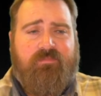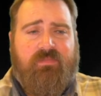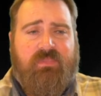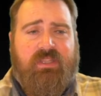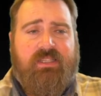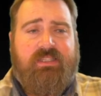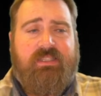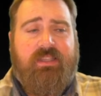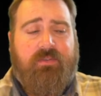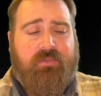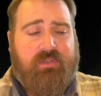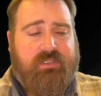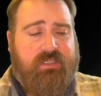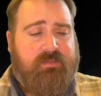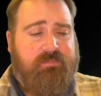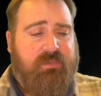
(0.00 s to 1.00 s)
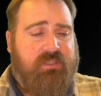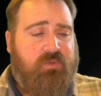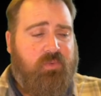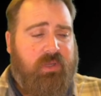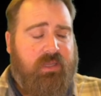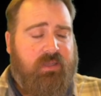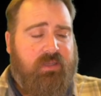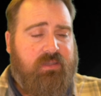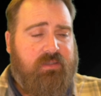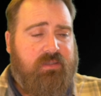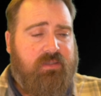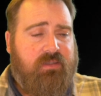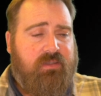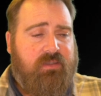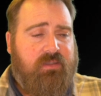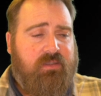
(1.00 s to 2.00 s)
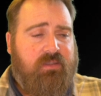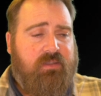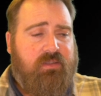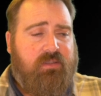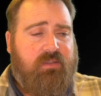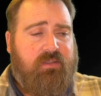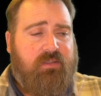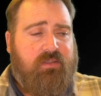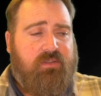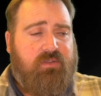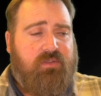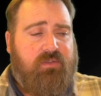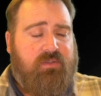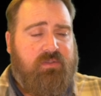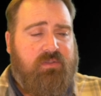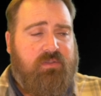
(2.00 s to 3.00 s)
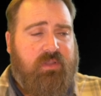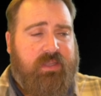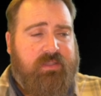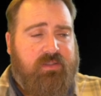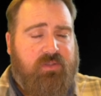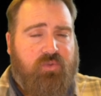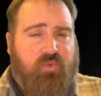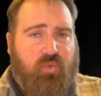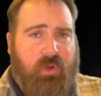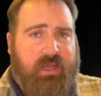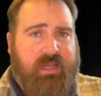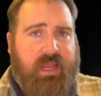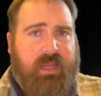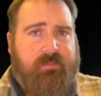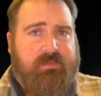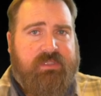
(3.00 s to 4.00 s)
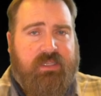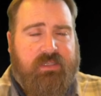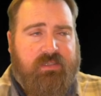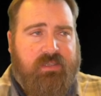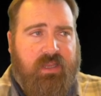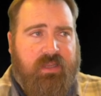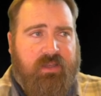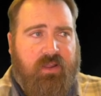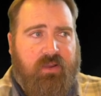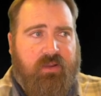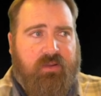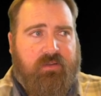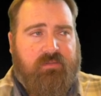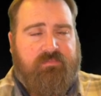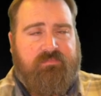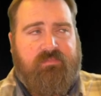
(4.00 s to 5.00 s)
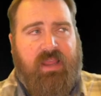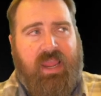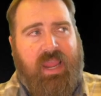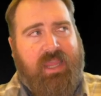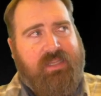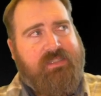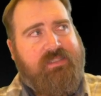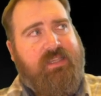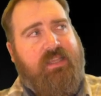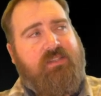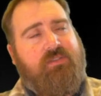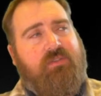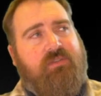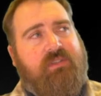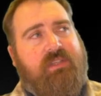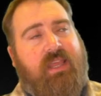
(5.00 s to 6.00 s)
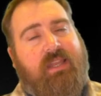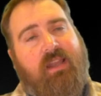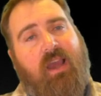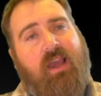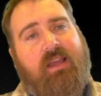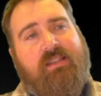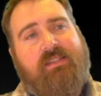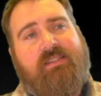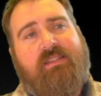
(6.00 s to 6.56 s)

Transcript: the differences between like great apes and our ancestors and us